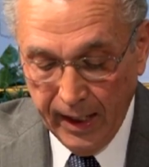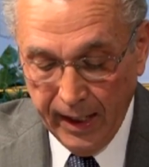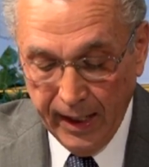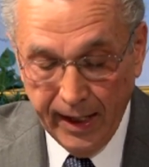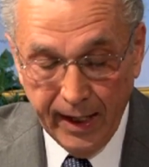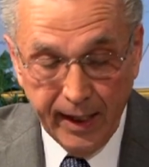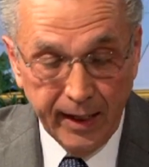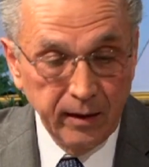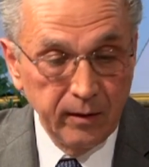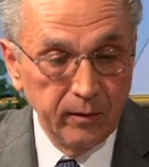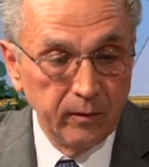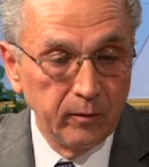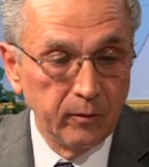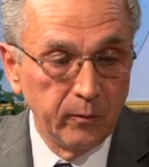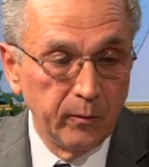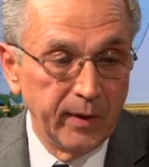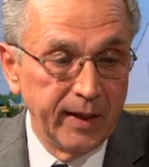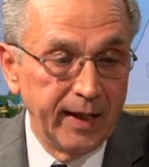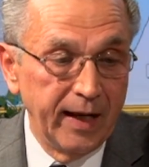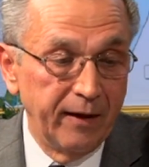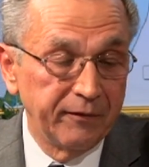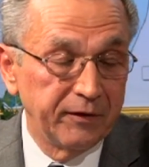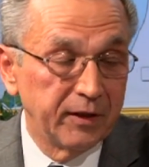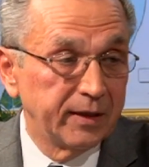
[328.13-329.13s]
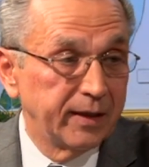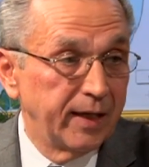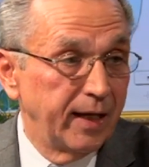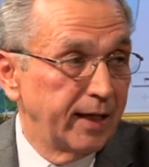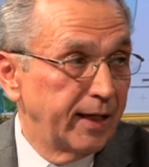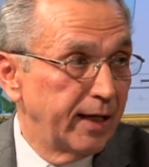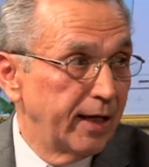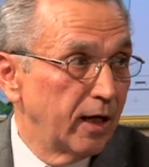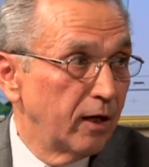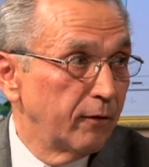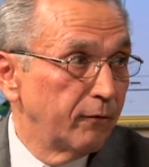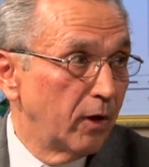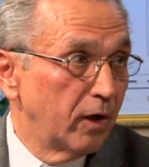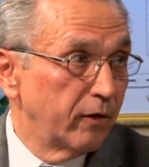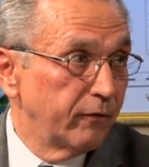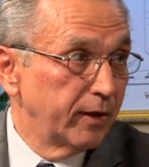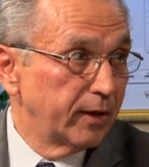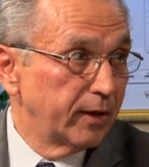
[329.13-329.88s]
And we have to take care of our